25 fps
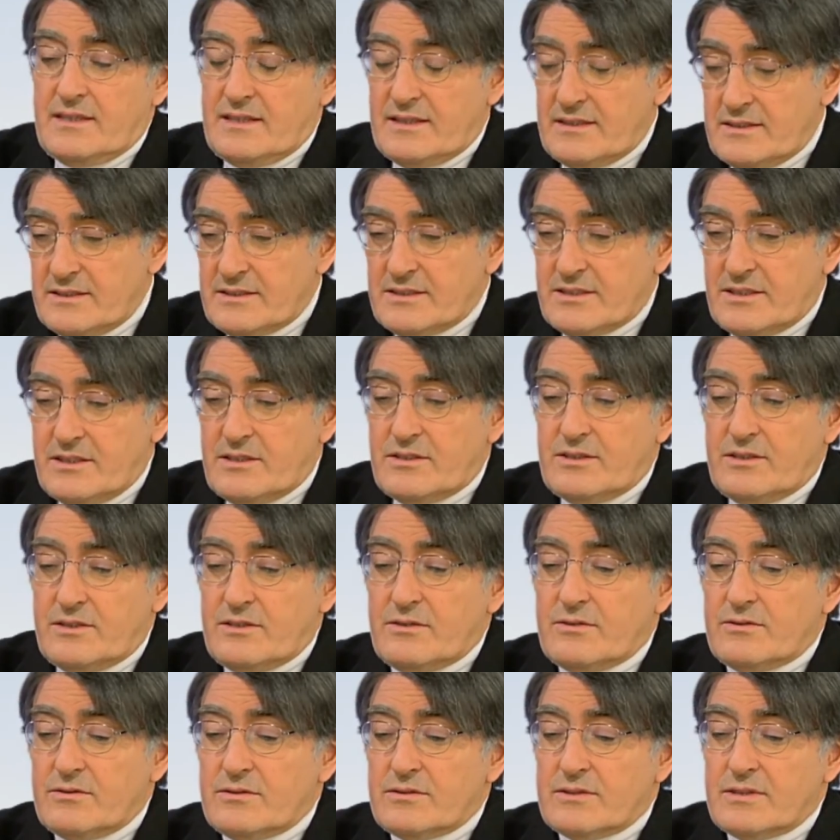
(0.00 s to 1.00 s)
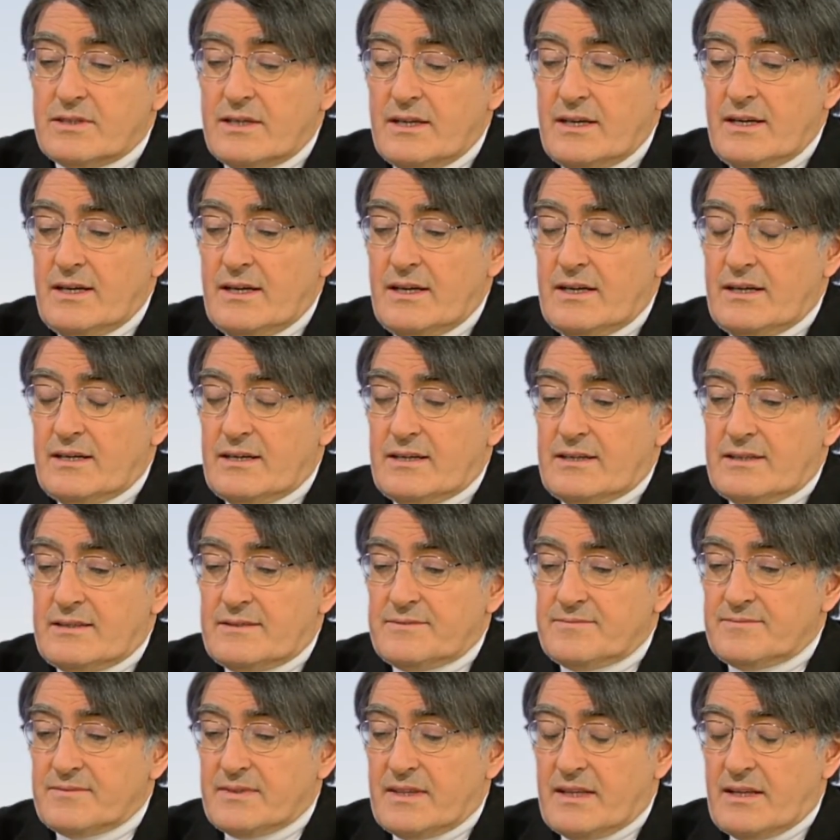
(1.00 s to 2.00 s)
institute
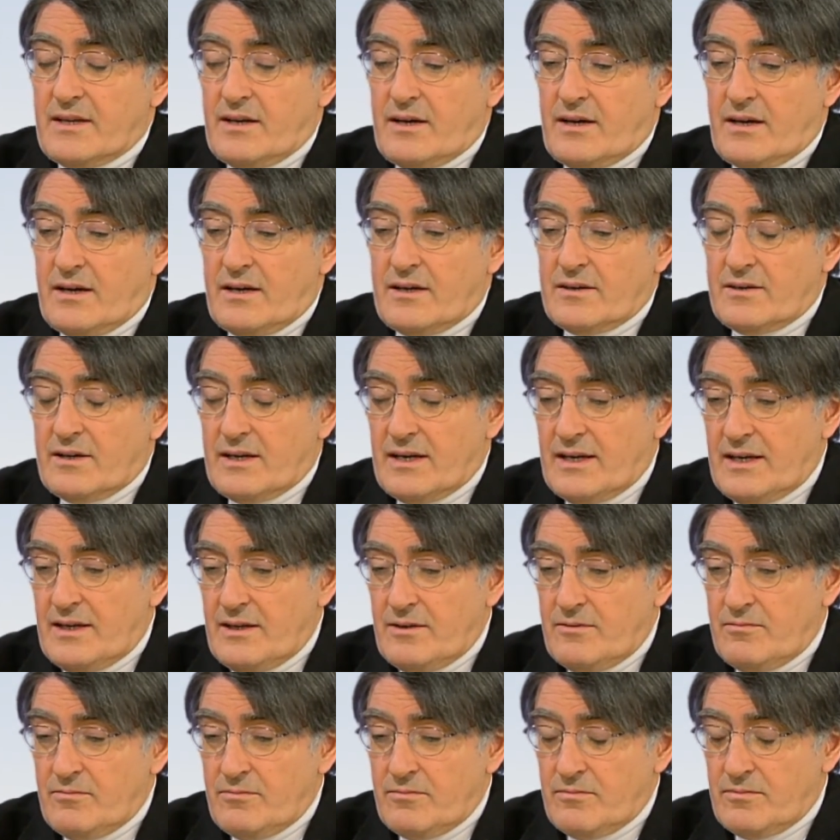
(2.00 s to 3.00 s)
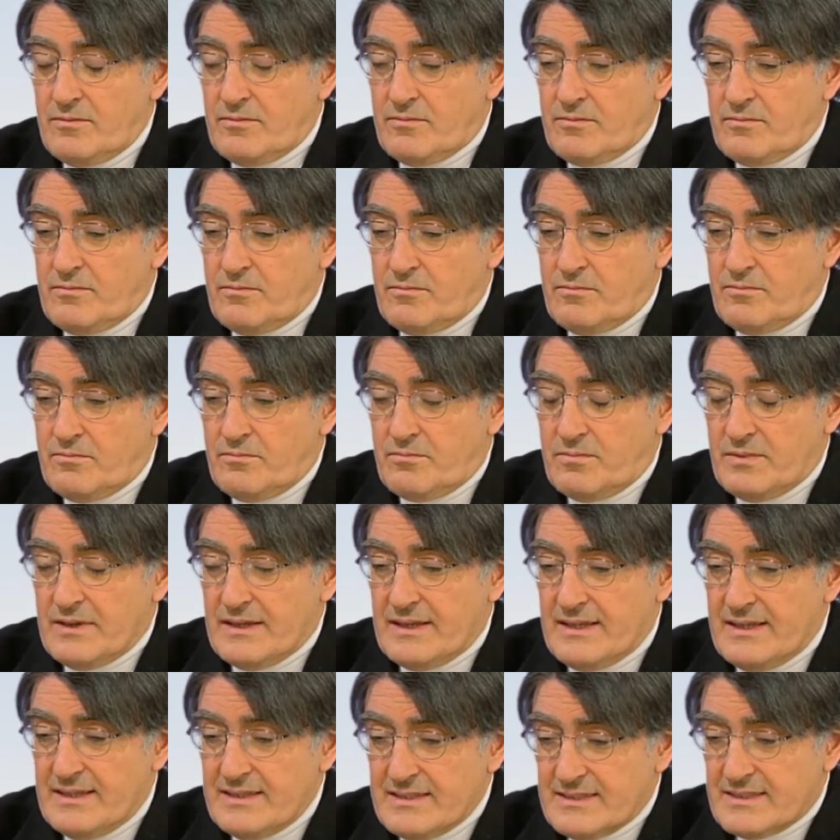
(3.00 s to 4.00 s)
um, in
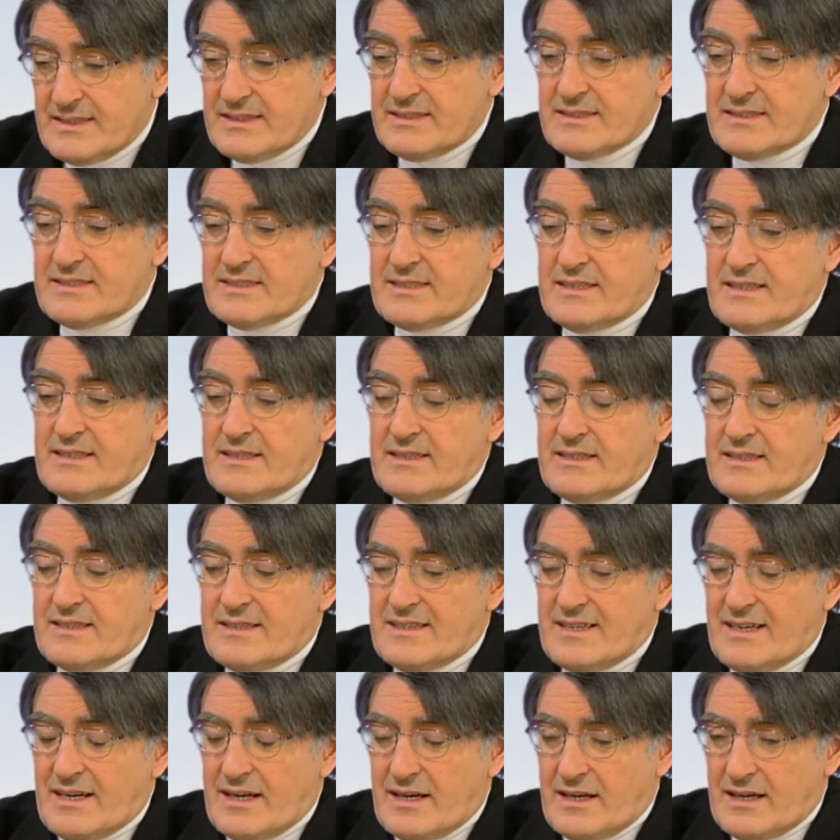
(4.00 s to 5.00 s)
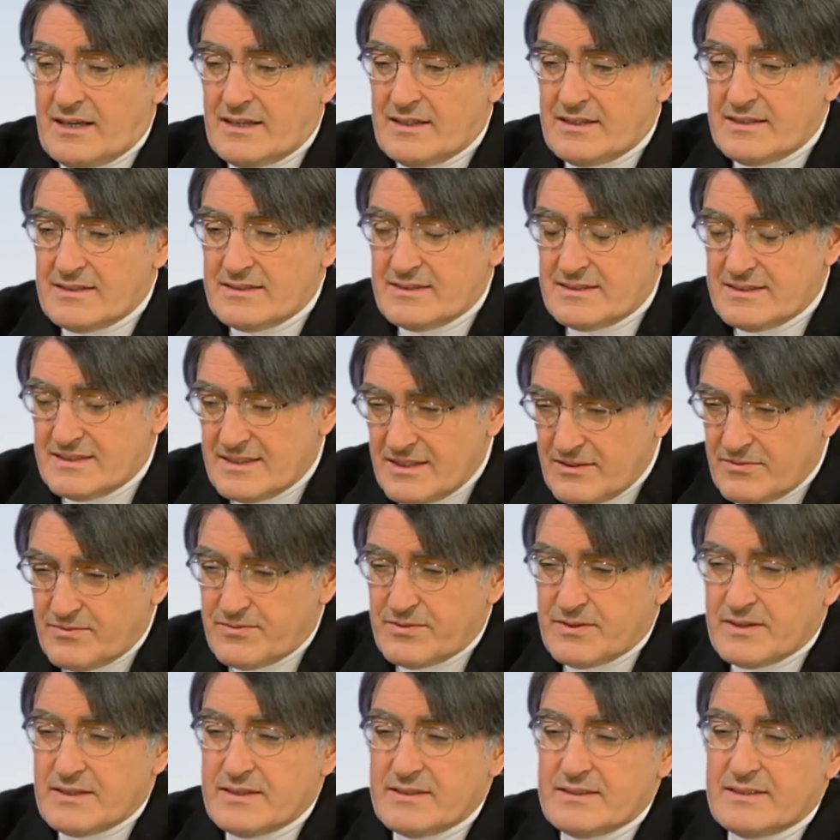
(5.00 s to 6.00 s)
in this uh,
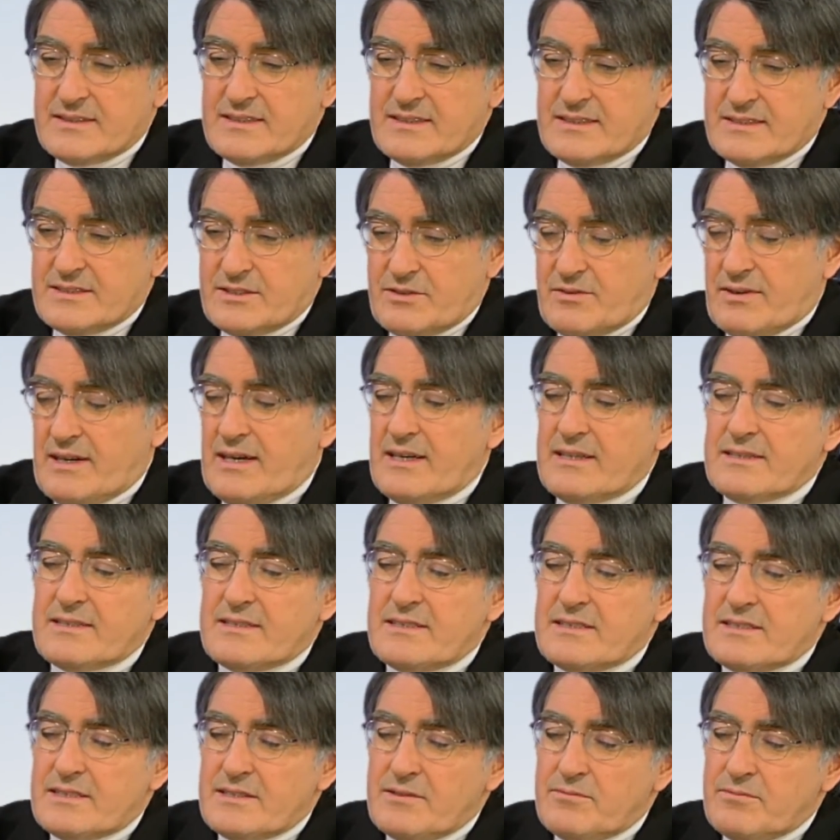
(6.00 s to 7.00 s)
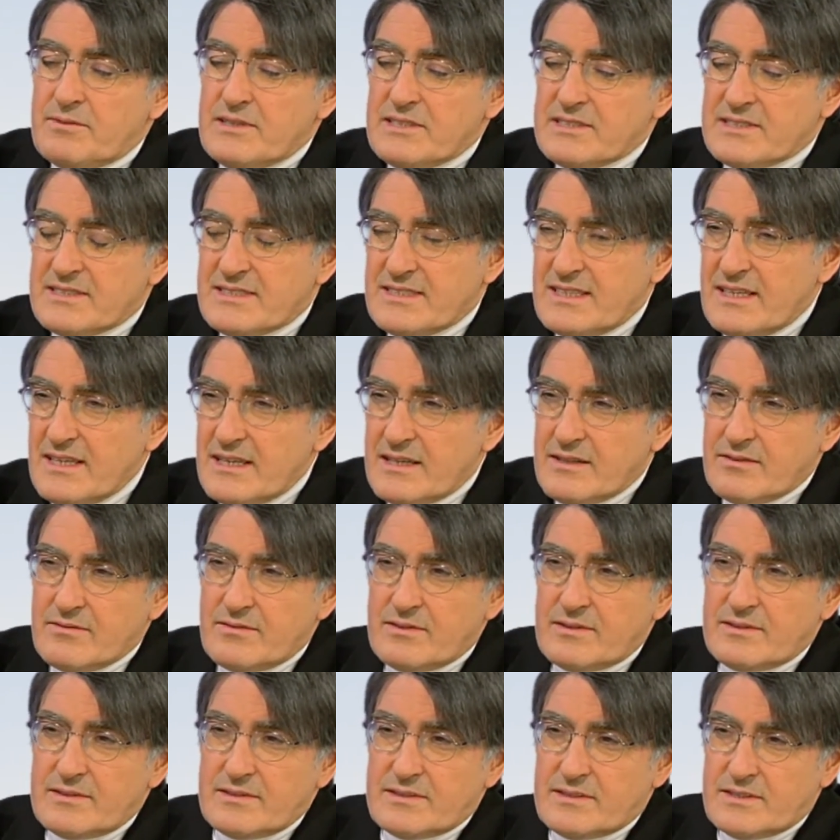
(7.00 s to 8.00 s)
different strategy, we
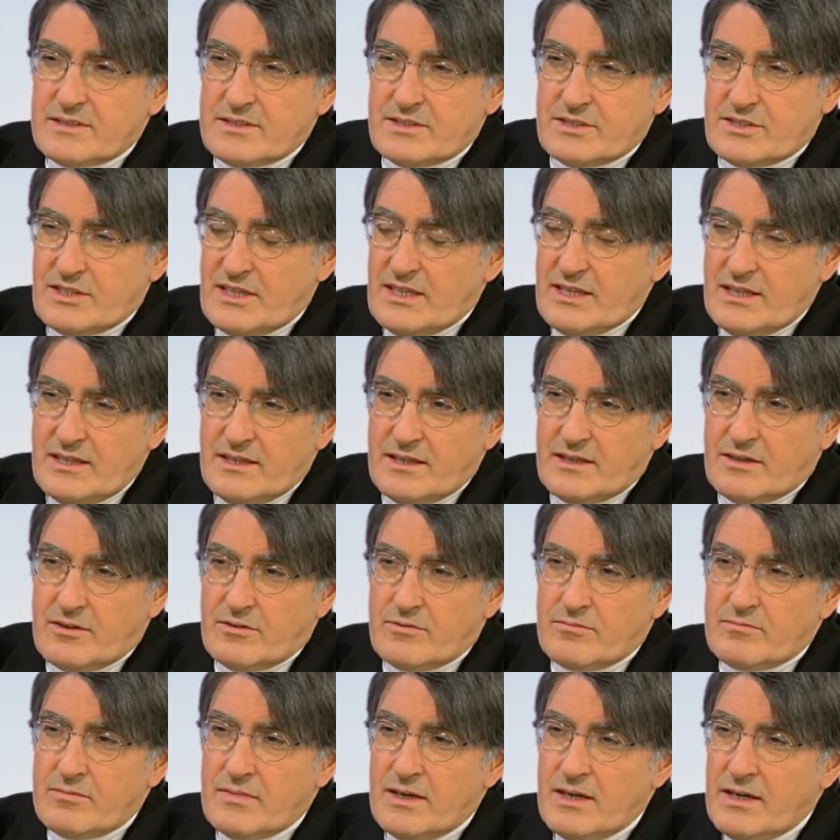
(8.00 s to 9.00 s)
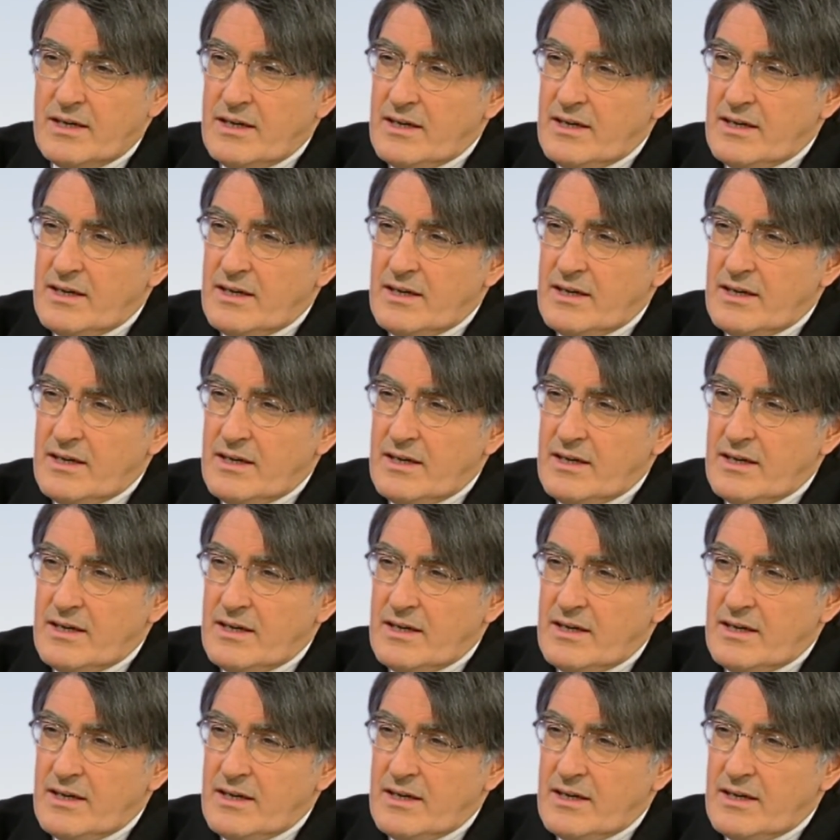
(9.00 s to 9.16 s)
sequence the genome